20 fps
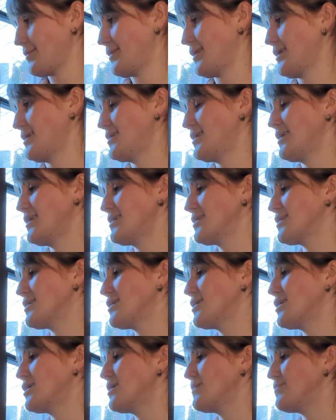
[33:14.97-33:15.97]
This is
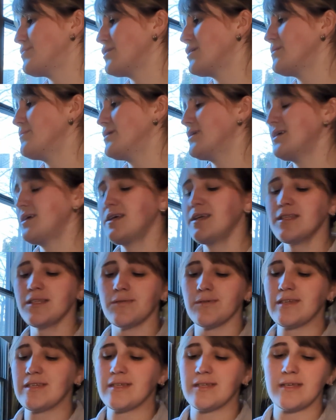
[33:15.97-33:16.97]
the
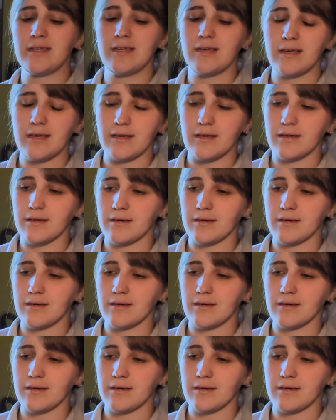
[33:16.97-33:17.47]
permanence we seek.